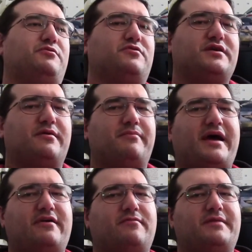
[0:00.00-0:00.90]
would come
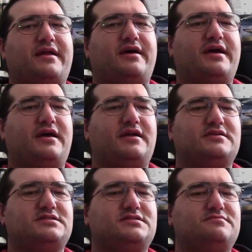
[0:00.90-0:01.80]
back from that
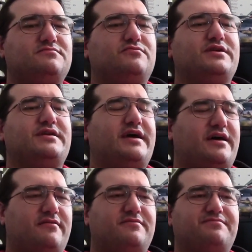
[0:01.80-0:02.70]
hiatus, we'd
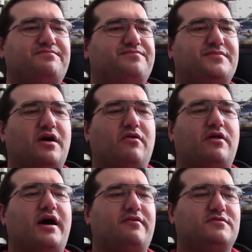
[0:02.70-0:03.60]
have a
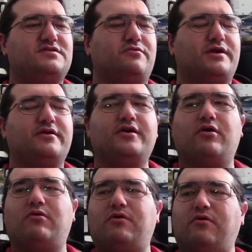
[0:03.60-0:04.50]
lot, so we could
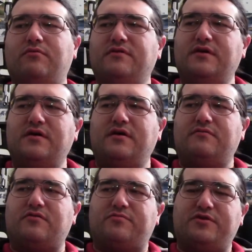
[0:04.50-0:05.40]
go
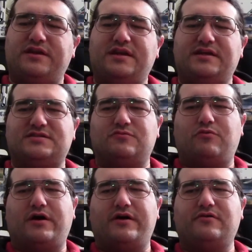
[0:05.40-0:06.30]
for a pretty decent
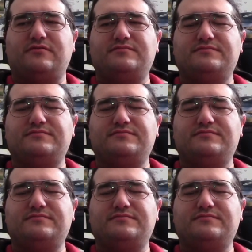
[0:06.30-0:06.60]
while.